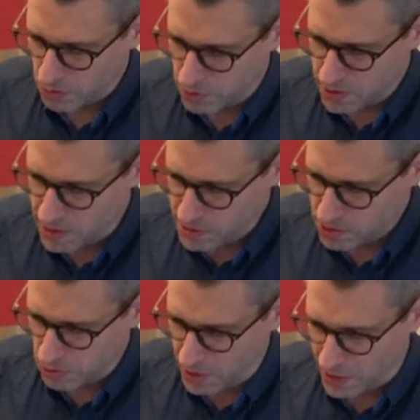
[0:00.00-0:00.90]
We need
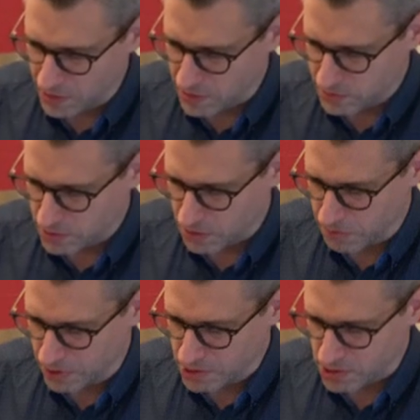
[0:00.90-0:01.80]
to wait until the
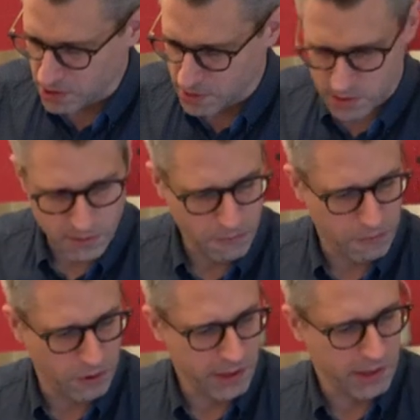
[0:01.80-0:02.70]
bridge is
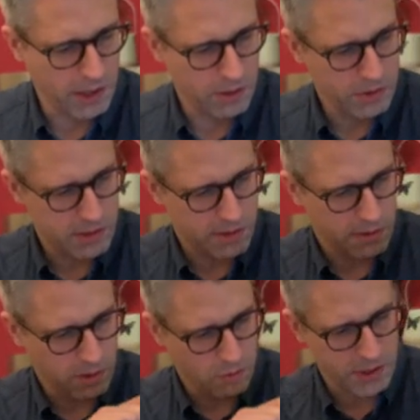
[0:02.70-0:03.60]
fully
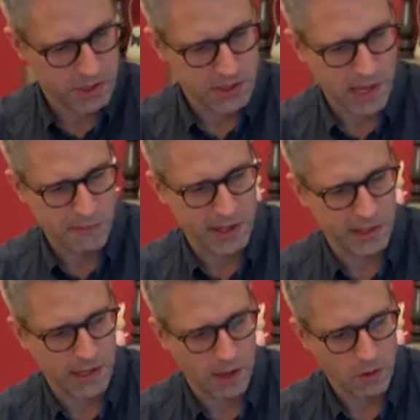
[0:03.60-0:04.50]
closed, which is
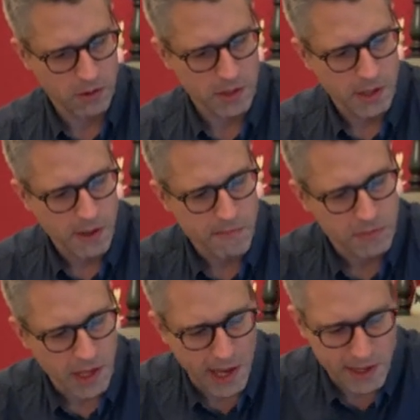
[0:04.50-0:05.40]
happening now.
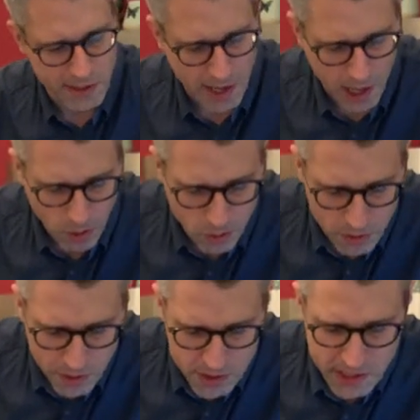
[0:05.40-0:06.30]
And now
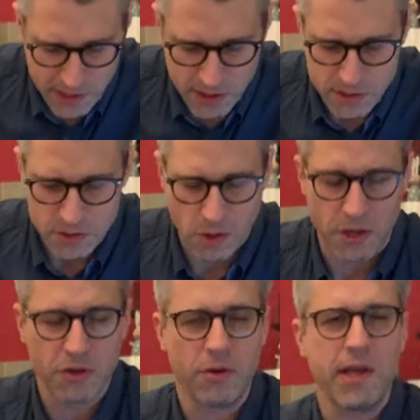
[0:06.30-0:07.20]
the signal is
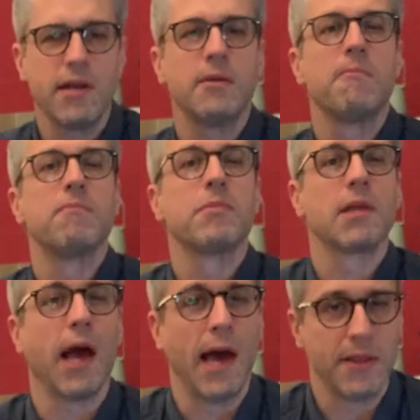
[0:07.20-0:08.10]
turning green
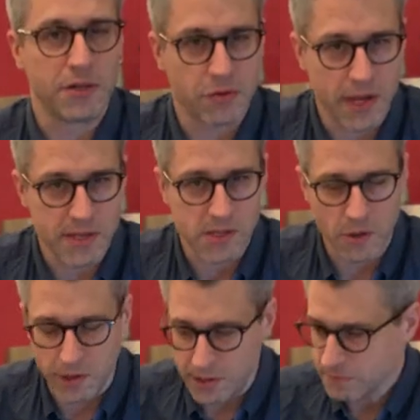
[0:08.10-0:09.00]
and the train is
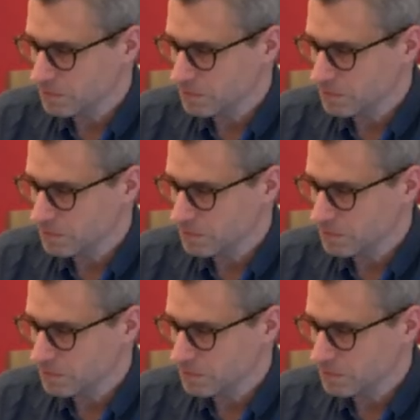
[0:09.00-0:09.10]
going.